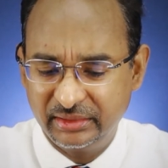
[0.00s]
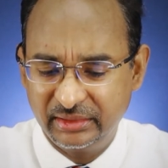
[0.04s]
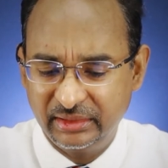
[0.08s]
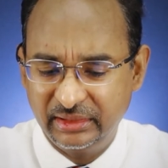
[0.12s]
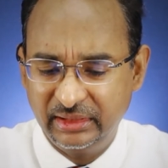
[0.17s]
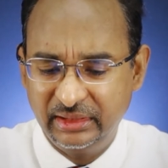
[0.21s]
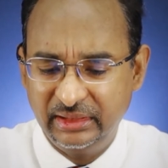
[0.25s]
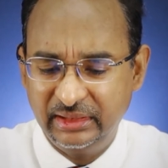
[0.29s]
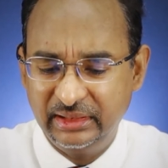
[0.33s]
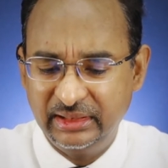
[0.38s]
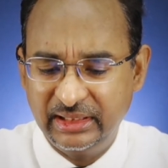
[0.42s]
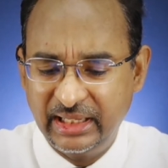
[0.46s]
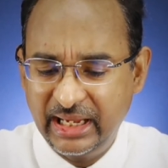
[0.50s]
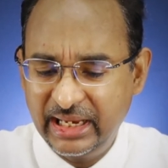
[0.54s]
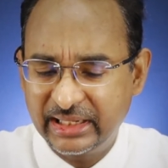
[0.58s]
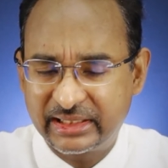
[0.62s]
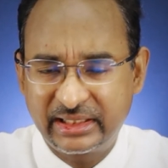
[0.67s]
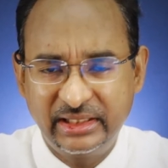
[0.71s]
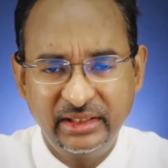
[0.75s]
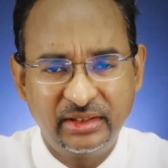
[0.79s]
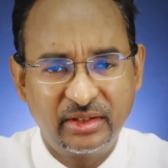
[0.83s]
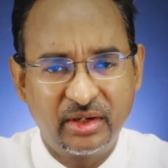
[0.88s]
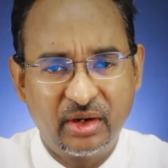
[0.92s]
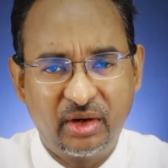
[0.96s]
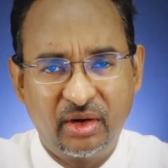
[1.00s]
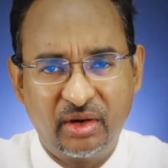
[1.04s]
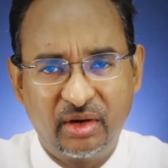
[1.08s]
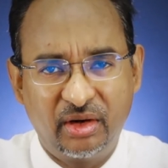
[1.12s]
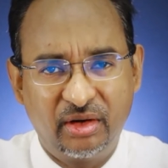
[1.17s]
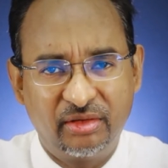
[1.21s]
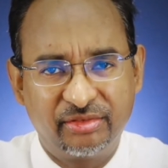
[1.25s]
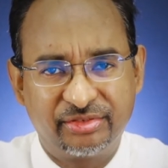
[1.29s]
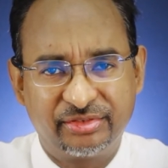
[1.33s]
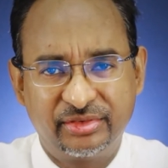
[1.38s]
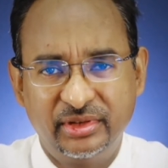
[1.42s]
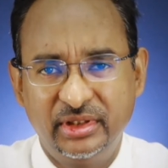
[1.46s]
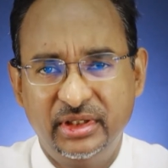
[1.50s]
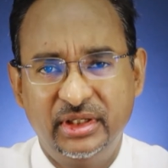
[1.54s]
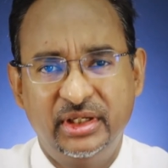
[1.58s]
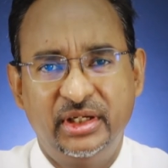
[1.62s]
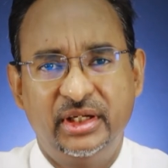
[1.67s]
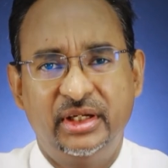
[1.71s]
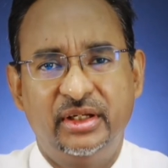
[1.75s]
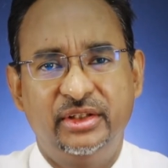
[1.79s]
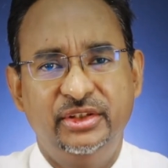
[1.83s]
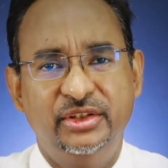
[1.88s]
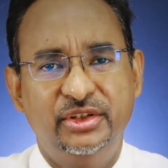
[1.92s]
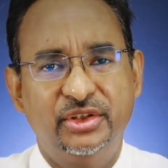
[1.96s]
lacking of
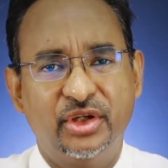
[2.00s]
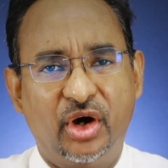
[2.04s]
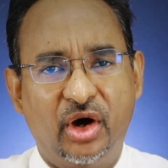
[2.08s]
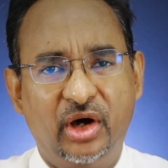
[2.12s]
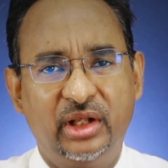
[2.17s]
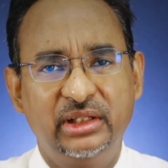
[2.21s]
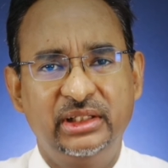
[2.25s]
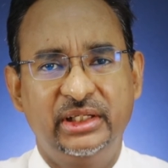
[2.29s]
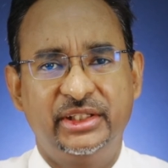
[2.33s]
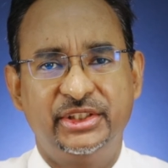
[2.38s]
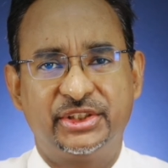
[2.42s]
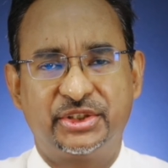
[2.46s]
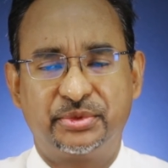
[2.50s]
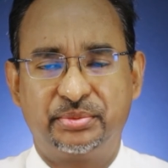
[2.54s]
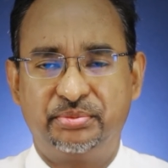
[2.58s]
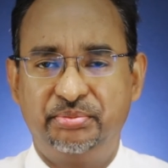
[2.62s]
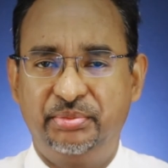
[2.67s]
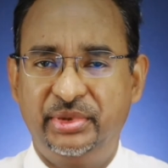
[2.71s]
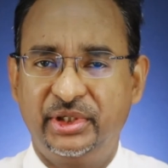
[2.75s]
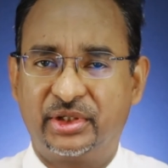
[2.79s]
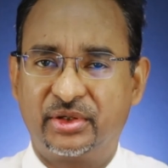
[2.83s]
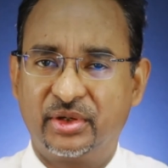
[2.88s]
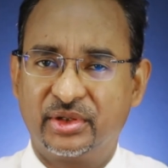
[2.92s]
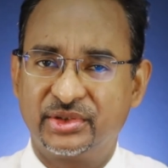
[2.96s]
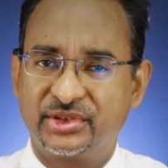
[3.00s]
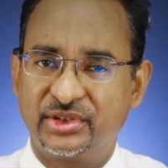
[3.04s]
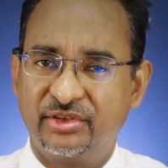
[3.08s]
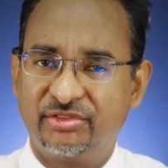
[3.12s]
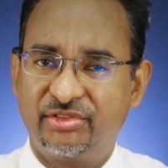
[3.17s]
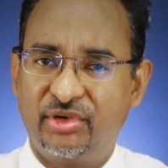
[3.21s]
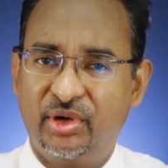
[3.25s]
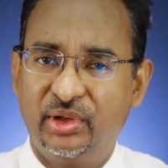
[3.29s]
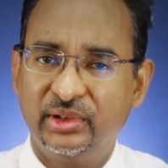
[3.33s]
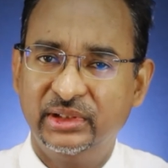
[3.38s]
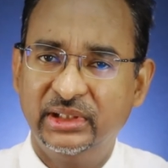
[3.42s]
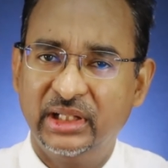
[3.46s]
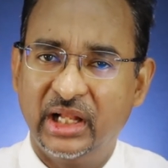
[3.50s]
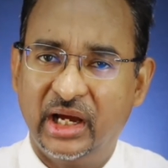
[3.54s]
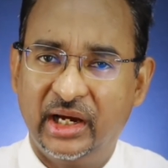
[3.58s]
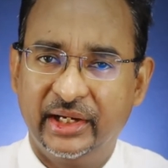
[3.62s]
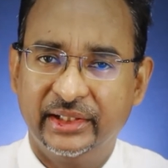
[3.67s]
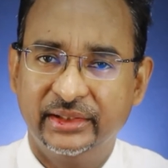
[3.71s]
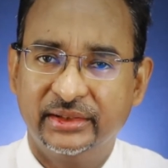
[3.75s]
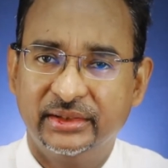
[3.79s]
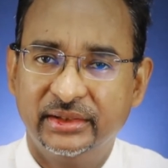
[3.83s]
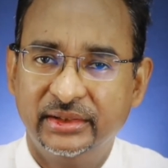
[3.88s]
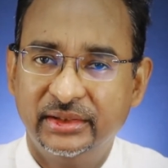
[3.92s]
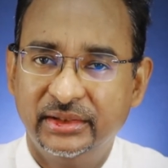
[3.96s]
knowledge because of
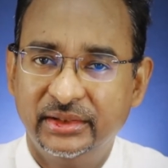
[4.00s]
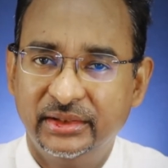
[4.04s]
online.